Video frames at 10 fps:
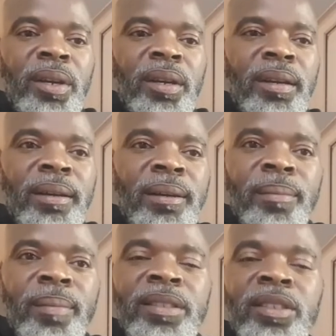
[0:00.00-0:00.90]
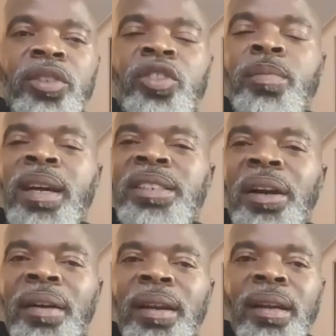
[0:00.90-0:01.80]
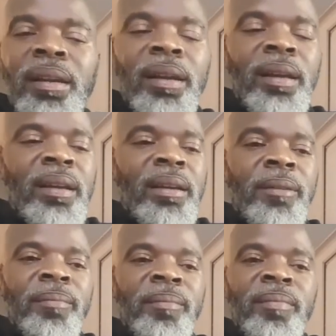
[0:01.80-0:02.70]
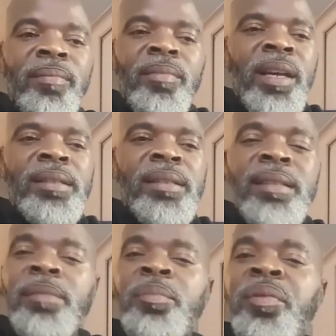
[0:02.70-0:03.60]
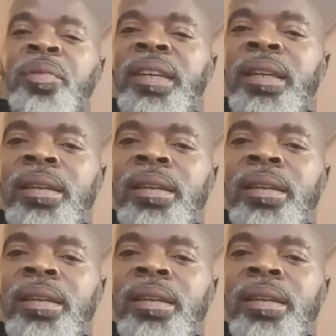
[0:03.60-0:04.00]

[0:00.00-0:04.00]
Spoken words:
as a documentary, as a movie,